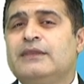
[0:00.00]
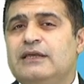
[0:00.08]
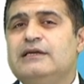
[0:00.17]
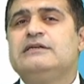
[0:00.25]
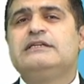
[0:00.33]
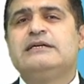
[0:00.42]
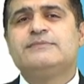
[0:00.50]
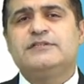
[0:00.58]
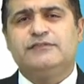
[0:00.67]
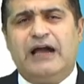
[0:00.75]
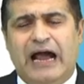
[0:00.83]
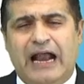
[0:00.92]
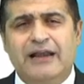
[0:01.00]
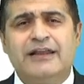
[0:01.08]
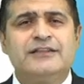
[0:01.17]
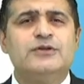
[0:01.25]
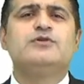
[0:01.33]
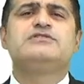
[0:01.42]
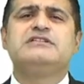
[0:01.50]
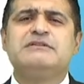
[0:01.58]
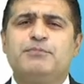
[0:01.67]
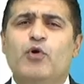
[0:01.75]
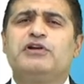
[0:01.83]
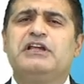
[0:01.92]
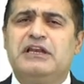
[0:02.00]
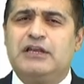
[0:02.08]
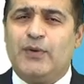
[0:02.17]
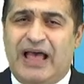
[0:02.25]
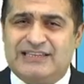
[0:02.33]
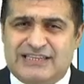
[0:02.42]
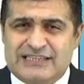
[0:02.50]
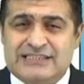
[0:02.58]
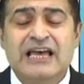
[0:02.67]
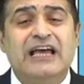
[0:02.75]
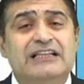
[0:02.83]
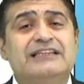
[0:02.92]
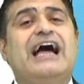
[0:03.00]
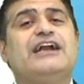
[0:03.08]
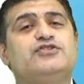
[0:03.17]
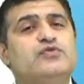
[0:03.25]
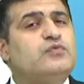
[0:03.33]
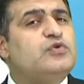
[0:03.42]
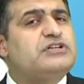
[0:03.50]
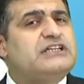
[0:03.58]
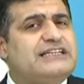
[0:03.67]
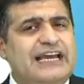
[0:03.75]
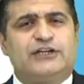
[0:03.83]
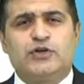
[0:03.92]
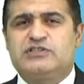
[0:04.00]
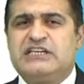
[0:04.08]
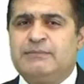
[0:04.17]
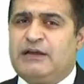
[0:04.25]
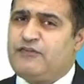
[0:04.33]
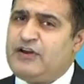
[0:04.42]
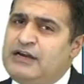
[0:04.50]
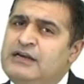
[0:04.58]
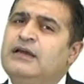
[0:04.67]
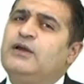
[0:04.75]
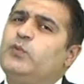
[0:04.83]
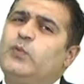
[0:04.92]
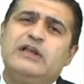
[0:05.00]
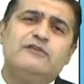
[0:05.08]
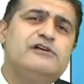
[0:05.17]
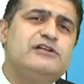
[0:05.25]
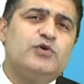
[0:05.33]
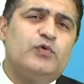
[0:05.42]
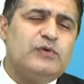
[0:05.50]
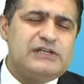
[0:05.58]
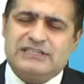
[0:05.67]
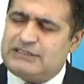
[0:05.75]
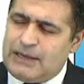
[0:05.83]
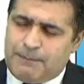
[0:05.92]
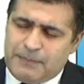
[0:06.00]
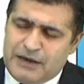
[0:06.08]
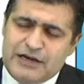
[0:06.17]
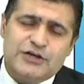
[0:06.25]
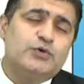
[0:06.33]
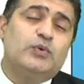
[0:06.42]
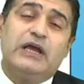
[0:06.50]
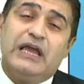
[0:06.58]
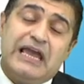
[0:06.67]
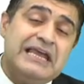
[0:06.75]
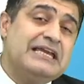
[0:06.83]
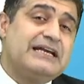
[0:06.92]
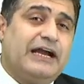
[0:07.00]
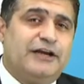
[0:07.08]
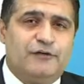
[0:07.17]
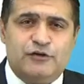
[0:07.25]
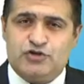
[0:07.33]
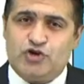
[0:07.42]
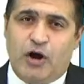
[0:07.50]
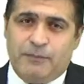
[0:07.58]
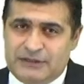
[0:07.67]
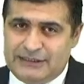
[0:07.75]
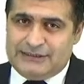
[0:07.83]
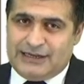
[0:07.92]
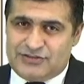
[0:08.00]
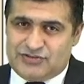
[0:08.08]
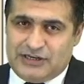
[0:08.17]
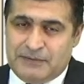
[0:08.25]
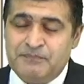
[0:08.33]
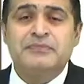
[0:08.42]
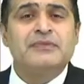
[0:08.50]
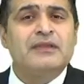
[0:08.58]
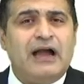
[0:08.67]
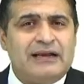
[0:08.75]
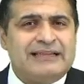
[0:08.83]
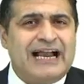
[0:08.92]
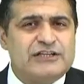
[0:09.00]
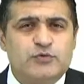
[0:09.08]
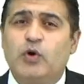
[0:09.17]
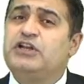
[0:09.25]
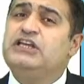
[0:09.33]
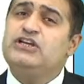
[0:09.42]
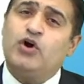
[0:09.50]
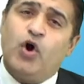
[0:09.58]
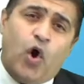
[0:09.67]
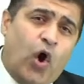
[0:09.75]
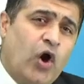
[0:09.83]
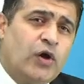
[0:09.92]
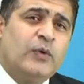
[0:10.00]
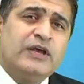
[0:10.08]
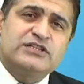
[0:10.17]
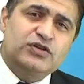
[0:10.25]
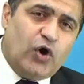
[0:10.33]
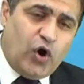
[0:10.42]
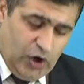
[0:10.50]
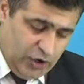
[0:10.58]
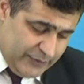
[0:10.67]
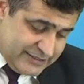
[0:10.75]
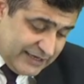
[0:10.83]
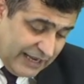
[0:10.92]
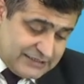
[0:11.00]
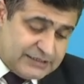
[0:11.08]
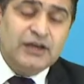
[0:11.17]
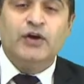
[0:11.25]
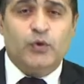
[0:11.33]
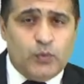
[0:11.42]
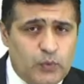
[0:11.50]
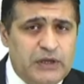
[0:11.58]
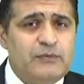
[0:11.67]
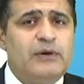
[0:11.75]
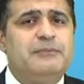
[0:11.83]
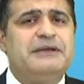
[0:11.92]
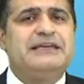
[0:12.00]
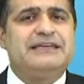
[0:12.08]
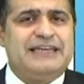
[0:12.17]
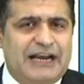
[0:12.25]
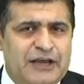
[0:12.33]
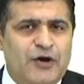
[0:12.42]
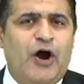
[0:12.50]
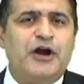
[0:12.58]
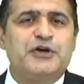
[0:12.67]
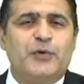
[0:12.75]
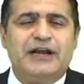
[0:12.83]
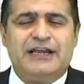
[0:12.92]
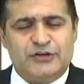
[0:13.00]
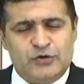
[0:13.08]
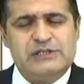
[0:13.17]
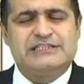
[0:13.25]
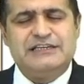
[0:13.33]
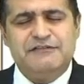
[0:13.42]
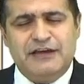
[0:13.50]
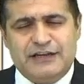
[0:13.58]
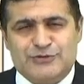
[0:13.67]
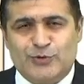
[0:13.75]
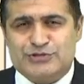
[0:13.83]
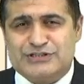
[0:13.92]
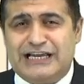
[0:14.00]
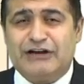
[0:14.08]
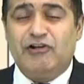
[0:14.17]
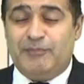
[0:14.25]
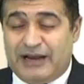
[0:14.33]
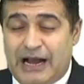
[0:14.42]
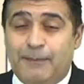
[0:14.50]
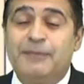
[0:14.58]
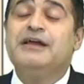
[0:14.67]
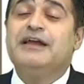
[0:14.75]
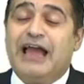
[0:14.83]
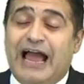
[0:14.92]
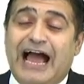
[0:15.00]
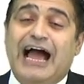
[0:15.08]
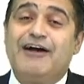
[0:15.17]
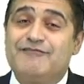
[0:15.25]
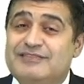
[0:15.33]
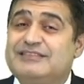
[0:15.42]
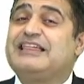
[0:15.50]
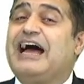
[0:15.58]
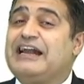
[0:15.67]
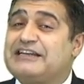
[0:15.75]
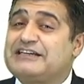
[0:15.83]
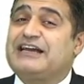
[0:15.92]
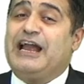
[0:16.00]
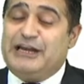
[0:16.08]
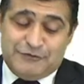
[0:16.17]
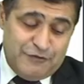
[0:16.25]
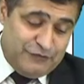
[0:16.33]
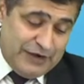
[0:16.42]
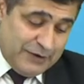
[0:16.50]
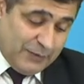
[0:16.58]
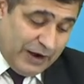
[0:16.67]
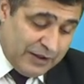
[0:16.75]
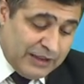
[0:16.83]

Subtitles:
in terms of handling those reporting nuances that you would get to see, my friend, when you will step into any kind of a job in the industry. And that's what he always does. We will be getting on to it, and you will see various questions that we'll pick up have that kind of a flavor.